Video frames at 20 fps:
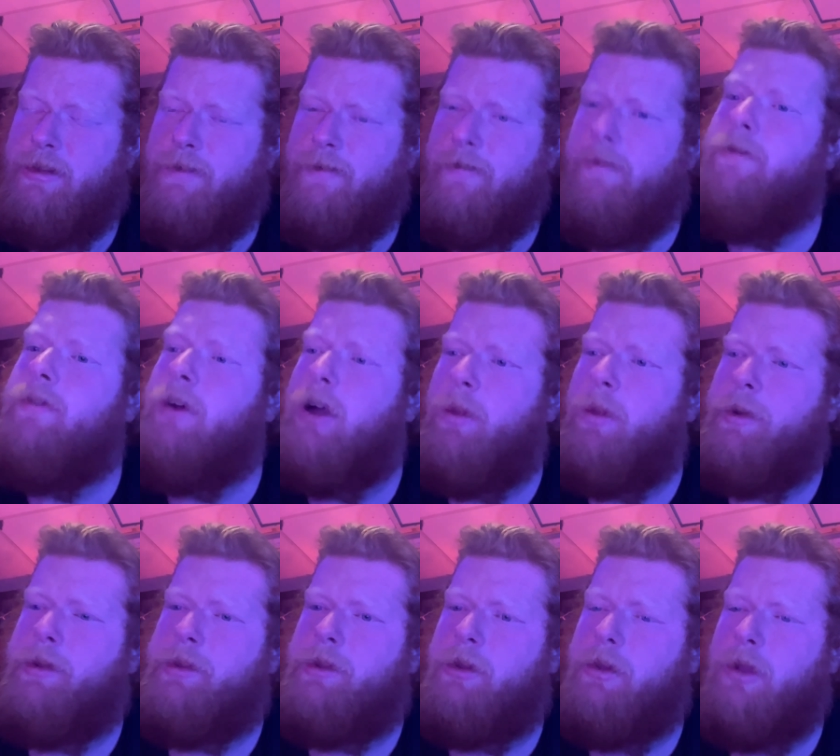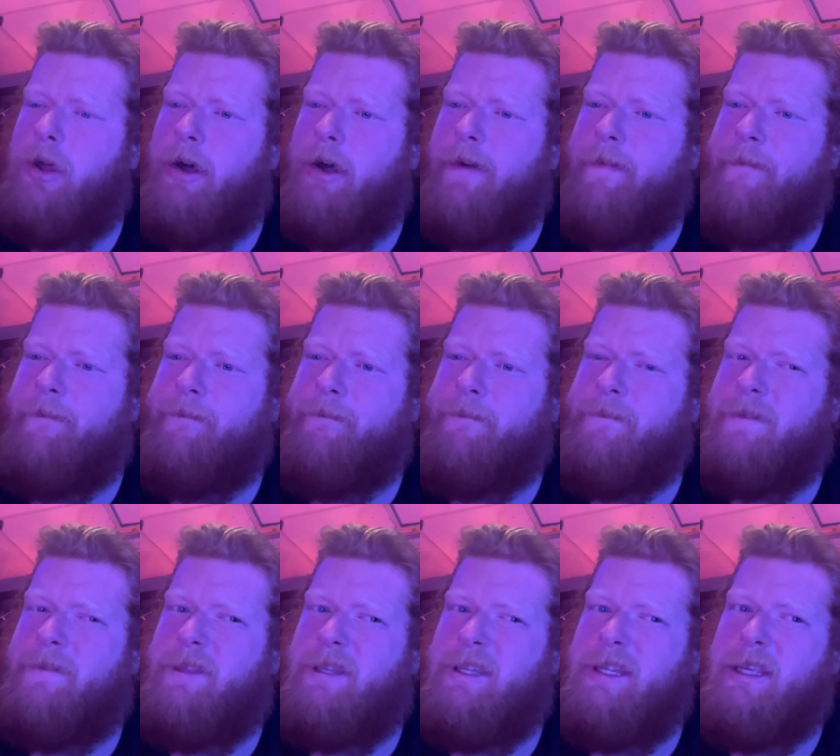following the law.
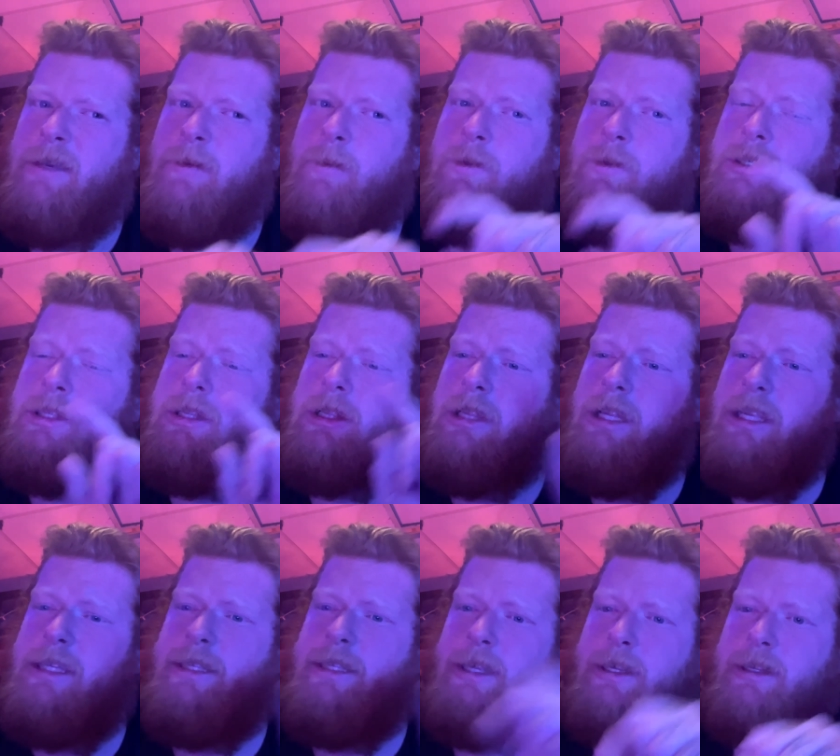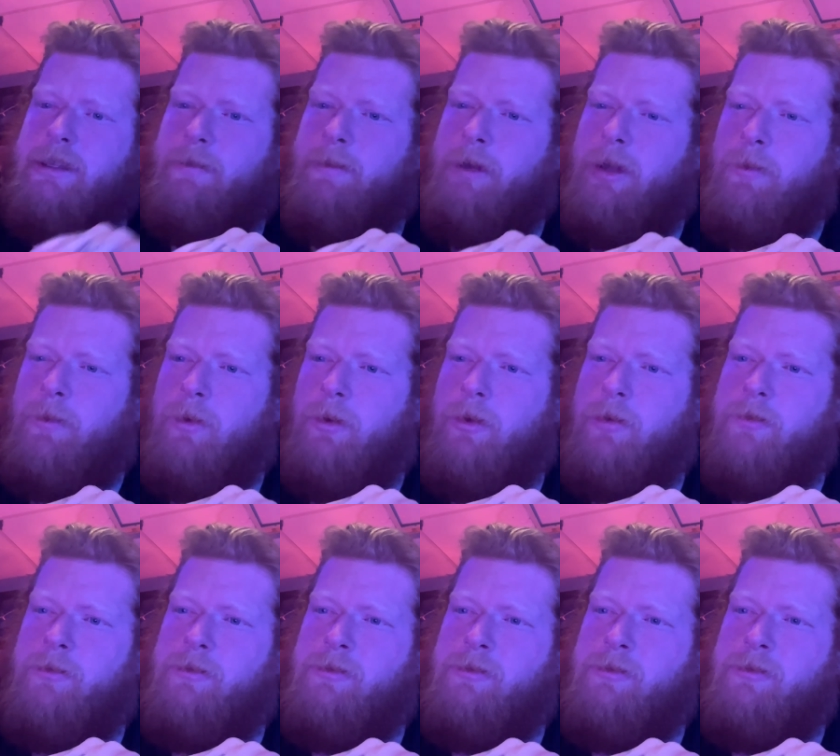He was listening to people.